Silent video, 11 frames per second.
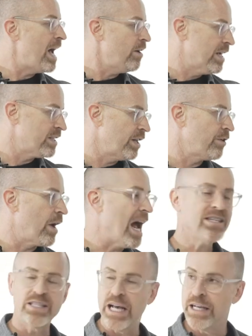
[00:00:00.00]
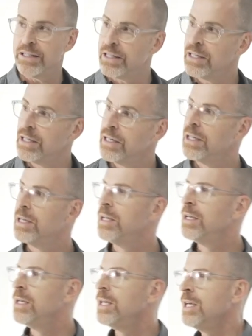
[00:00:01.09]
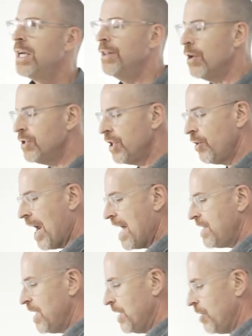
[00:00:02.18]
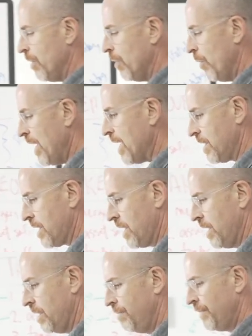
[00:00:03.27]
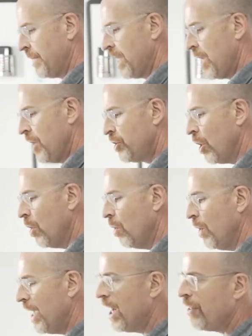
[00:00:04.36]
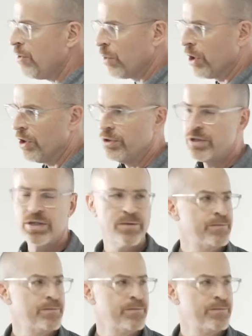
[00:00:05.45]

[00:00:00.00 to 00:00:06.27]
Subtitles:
has other assets, and those other assets are at risk. So, in other words,